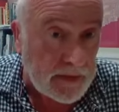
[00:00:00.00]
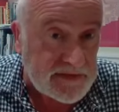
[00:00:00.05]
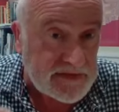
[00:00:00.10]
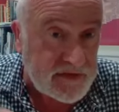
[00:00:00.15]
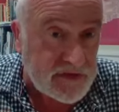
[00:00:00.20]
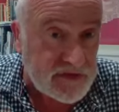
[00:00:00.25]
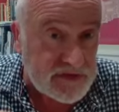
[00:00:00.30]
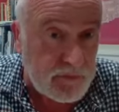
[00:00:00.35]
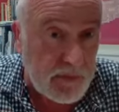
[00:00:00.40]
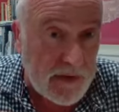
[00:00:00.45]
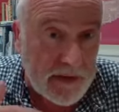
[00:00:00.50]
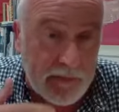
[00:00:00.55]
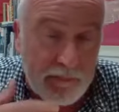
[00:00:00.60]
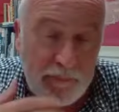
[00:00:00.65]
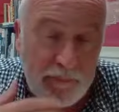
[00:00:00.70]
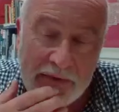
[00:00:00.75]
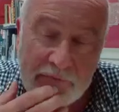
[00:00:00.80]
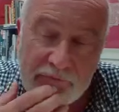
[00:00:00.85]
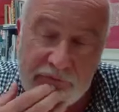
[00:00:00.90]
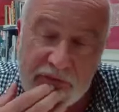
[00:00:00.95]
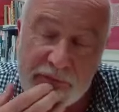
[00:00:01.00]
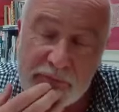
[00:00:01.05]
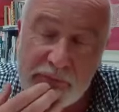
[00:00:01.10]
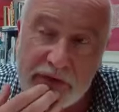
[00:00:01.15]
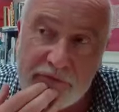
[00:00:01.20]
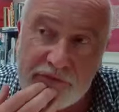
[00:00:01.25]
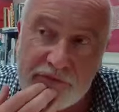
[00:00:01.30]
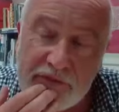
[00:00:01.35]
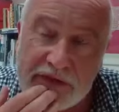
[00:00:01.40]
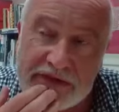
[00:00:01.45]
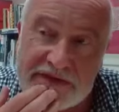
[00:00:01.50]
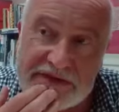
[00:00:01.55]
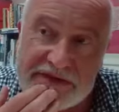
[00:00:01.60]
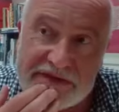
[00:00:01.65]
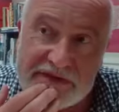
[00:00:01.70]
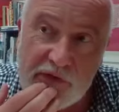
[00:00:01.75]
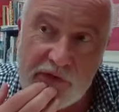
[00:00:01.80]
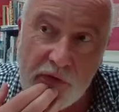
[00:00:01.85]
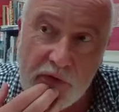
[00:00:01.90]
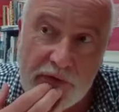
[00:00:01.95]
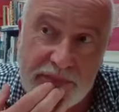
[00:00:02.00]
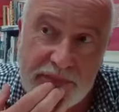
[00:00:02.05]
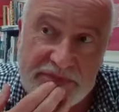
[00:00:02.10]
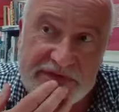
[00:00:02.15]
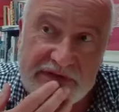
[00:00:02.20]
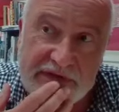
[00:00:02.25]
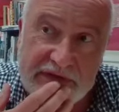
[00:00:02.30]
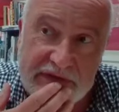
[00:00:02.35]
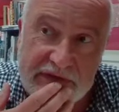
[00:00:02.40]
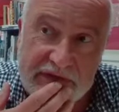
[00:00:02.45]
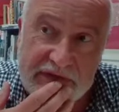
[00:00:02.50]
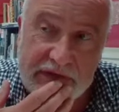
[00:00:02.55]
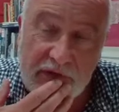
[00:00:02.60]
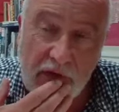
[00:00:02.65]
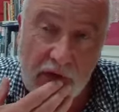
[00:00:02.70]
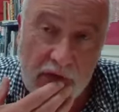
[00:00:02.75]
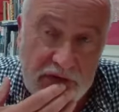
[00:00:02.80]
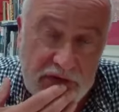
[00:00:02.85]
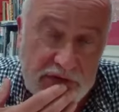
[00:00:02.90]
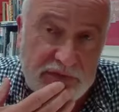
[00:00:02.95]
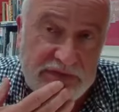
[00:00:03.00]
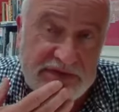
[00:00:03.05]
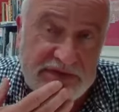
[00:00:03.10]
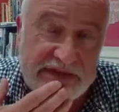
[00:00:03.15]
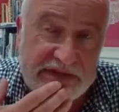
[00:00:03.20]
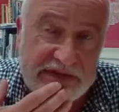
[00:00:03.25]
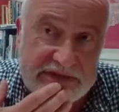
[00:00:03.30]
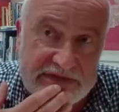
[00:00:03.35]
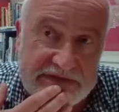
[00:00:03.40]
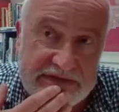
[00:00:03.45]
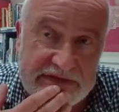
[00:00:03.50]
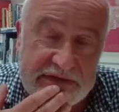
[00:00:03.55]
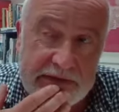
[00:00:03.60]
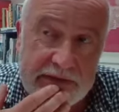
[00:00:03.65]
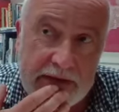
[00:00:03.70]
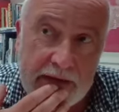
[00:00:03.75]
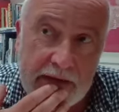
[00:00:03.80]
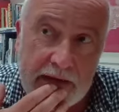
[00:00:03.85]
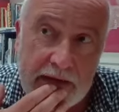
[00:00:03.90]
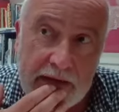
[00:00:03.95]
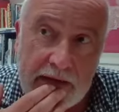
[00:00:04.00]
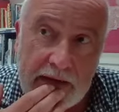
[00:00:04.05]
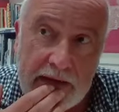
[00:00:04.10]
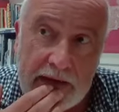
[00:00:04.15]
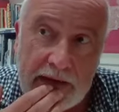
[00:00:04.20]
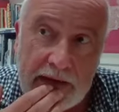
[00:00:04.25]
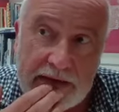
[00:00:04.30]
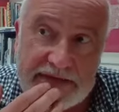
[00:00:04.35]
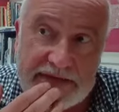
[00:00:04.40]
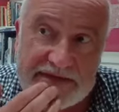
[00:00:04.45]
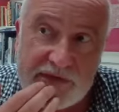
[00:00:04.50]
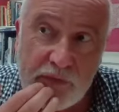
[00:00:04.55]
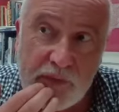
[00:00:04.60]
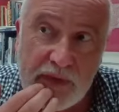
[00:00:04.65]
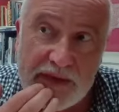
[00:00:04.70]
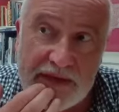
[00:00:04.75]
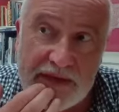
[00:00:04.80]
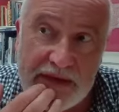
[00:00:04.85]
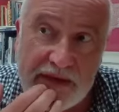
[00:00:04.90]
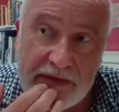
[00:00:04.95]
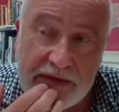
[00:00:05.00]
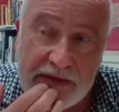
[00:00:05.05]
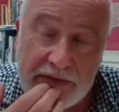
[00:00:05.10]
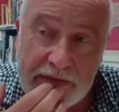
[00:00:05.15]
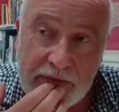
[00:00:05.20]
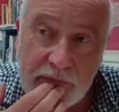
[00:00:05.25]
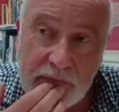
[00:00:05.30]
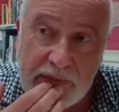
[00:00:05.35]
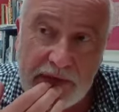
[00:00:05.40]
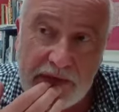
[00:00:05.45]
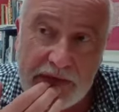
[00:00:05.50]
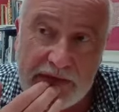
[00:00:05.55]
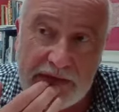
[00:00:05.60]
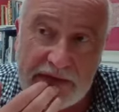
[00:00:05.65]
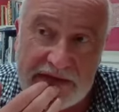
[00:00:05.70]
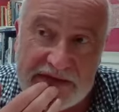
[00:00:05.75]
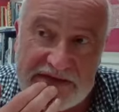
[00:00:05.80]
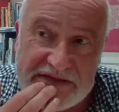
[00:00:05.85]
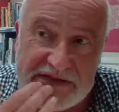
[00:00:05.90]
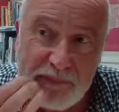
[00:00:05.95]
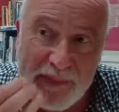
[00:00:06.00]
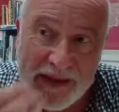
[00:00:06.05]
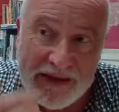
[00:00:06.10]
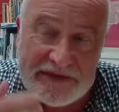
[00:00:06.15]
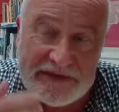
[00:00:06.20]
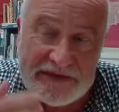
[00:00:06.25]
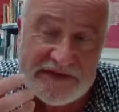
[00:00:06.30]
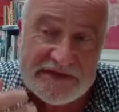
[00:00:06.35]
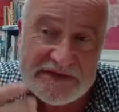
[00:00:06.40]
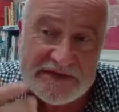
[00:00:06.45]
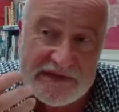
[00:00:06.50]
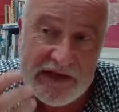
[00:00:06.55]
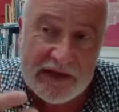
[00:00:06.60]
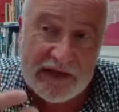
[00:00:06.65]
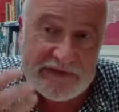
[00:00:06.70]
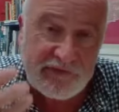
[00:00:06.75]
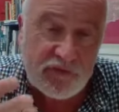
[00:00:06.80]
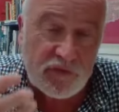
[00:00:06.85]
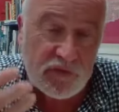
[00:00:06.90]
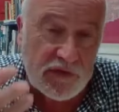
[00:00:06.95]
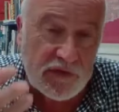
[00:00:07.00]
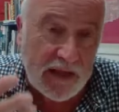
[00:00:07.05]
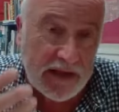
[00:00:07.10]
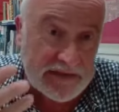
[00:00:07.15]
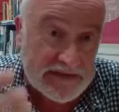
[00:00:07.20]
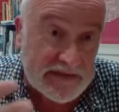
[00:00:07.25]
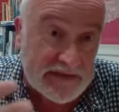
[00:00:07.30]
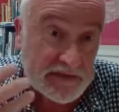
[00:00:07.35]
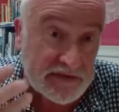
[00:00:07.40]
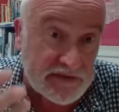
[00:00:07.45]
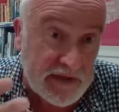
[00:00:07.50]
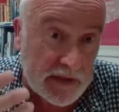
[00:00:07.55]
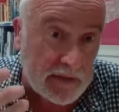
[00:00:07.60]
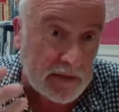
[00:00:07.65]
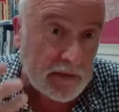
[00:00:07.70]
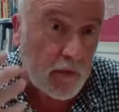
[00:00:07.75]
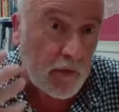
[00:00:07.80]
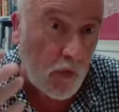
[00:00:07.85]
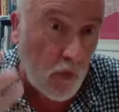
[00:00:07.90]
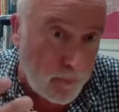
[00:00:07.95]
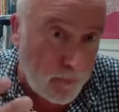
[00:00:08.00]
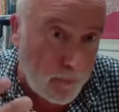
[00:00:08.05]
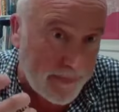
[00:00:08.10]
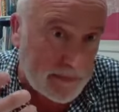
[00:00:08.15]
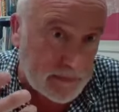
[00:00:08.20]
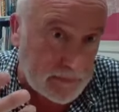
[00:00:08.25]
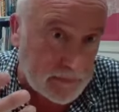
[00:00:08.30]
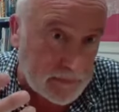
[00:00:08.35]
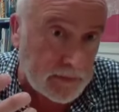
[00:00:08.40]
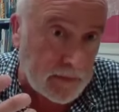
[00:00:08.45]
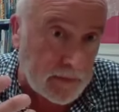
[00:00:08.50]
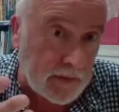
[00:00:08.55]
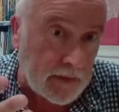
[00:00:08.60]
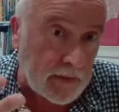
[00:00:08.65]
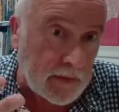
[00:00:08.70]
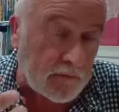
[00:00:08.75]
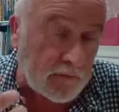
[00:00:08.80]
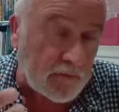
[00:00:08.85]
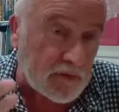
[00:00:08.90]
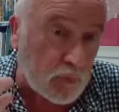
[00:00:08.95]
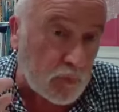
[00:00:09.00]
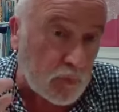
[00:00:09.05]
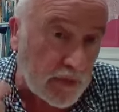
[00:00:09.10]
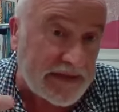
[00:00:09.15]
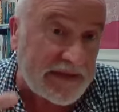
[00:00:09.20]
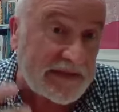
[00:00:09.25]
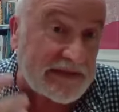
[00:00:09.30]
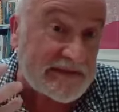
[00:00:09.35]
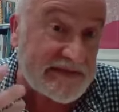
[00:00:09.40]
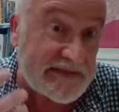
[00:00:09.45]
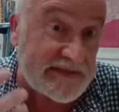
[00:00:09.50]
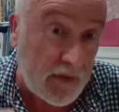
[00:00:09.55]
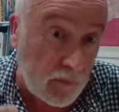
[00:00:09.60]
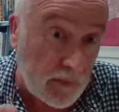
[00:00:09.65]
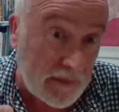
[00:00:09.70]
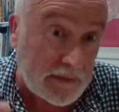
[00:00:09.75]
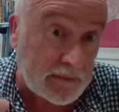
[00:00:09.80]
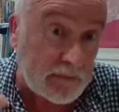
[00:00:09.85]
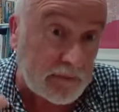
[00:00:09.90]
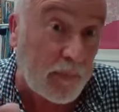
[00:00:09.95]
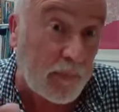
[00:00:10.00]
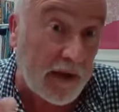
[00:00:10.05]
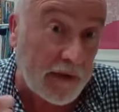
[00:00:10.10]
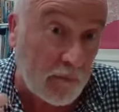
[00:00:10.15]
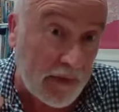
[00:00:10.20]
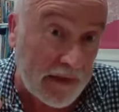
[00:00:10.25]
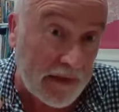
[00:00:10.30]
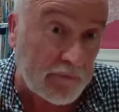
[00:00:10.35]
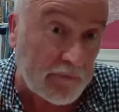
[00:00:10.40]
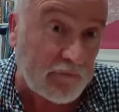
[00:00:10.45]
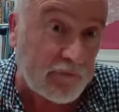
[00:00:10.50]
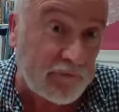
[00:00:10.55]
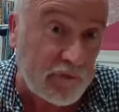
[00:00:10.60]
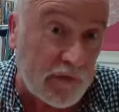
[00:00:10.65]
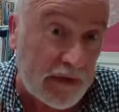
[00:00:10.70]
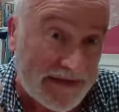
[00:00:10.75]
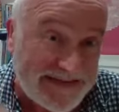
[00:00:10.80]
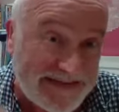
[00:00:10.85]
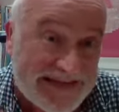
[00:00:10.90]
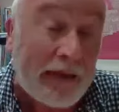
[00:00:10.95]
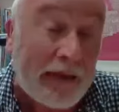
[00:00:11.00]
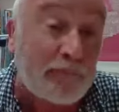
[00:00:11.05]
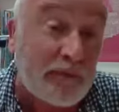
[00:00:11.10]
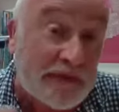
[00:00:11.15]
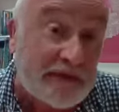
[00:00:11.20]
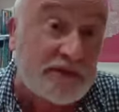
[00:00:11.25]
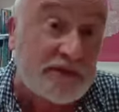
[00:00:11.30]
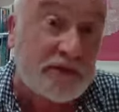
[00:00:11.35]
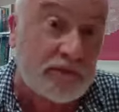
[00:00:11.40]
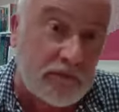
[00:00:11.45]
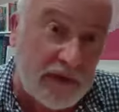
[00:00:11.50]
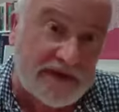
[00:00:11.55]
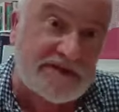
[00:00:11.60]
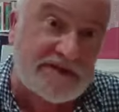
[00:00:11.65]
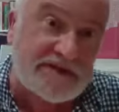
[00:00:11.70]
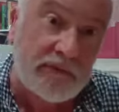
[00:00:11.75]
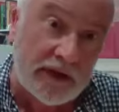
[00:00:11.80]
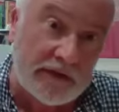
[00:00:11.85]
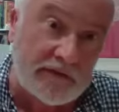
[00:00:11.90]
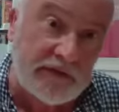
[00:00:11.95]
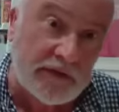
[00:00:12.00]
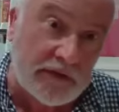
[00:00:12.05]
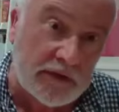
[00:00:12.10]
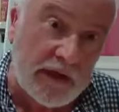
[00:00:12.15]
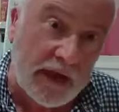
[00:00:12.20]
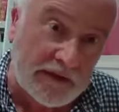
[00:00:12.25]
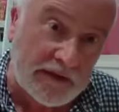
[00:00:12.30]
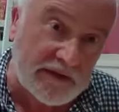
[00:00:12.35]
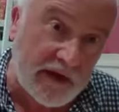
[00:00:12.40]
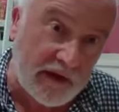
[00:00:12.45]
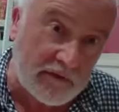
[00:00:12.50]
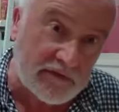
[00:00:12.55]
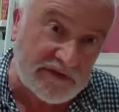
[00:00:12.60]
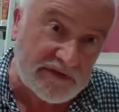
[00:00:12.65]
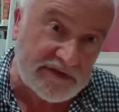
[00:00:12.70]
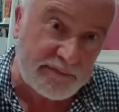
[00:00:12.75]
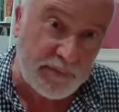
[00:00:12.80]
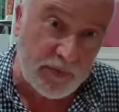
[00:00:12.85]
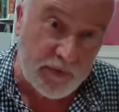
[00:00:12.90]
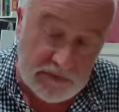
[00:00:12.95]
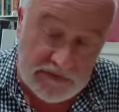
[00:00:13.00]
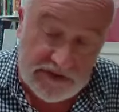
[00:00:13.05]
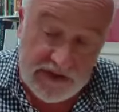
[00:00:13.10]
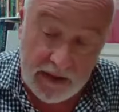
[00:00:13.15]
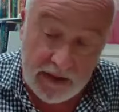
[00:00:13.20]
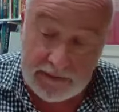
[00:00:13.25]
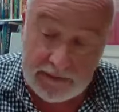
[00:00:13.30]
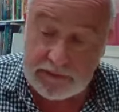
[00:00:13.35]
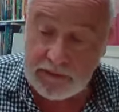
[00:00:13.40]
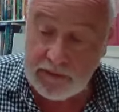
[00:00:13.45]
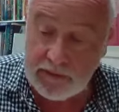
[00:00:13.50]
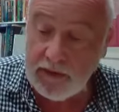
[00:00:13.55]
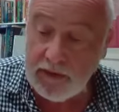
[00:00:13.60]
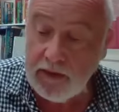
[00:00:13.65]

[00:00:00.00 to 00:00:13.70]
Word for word: He's just read a pamphlet by Francis Dobbs that, that argues this. And so he, he you know, he, he spends his last few days in jail hoping that what he's doing by way of attempting to resurrect the United Irish Project